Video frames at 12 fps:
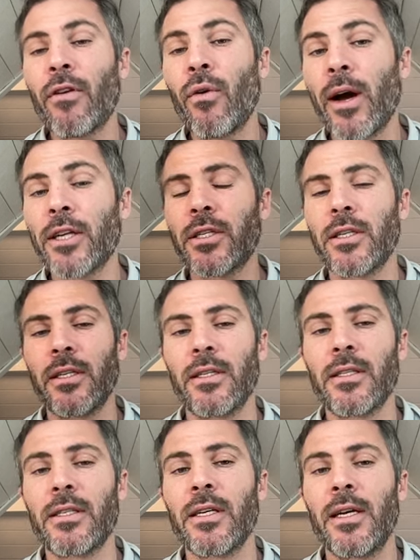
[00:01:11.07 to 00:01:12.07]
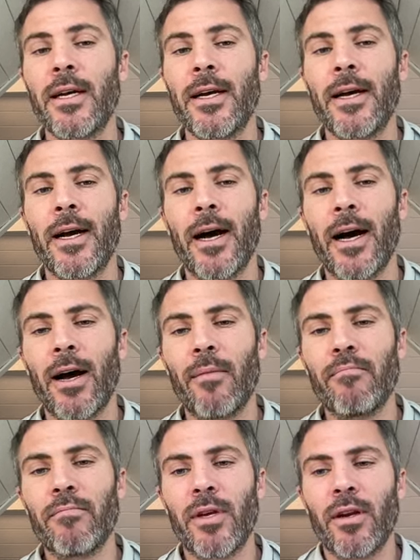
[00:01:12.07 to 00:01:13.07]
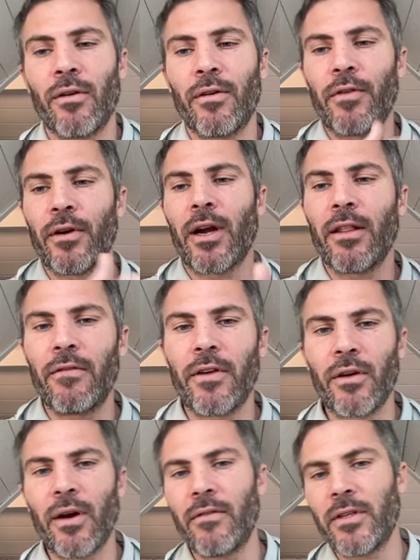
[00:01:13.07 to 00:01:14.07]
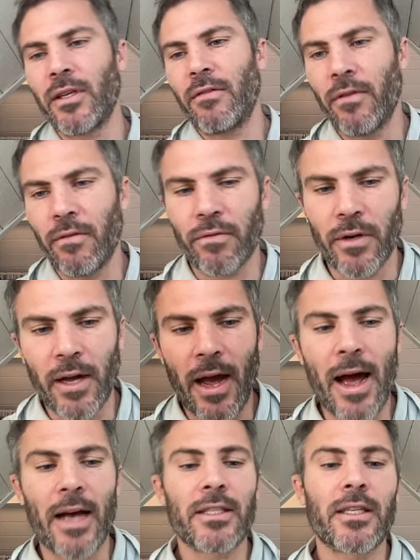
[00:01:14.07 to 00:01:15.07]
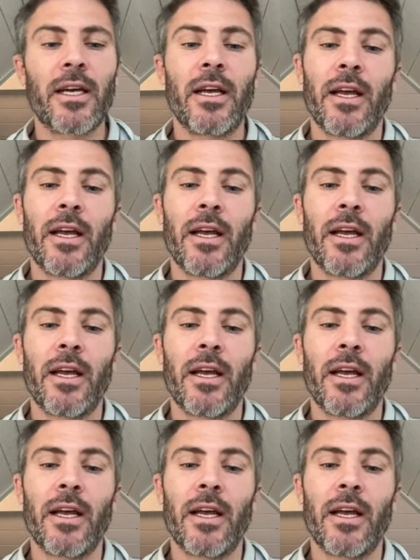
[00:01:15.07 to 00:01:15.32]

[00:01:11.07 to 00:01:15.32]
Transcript: questions, if you're on the video, obviously feel free to ask.